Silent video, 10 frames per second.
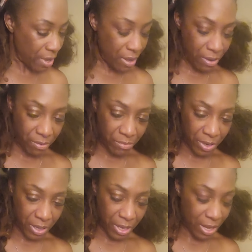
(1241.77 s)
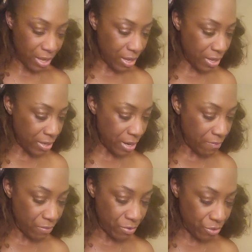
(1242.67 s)
Oh my God, they
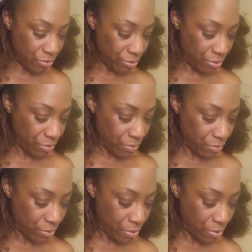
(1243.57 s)
want you to